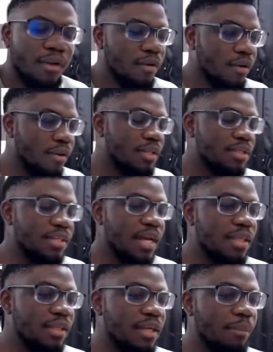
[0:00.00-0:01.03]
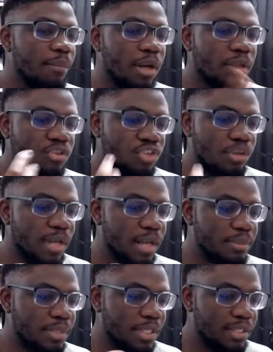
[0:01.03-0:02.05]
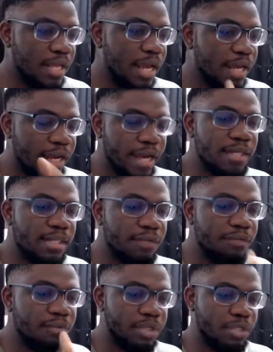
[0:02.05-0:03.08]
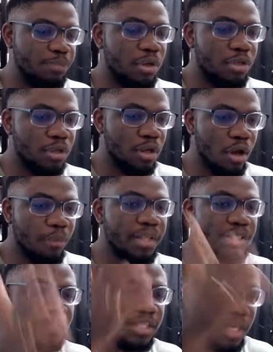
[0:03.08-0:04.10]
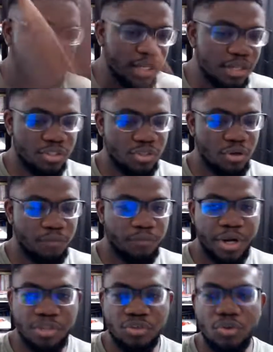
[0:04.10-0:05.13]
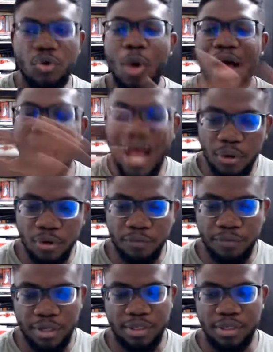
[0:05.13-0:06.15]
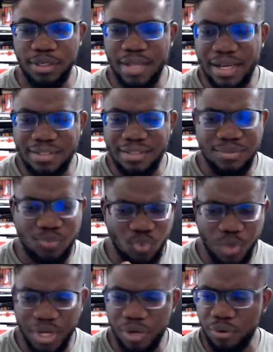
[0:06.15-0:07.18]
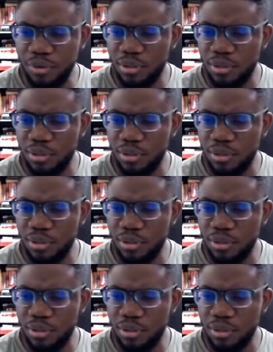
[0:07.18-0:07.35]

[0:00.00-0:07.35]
The sad thing about Streamlabs is I can't even respond to comments in the software. I need to go out of it. That's weird.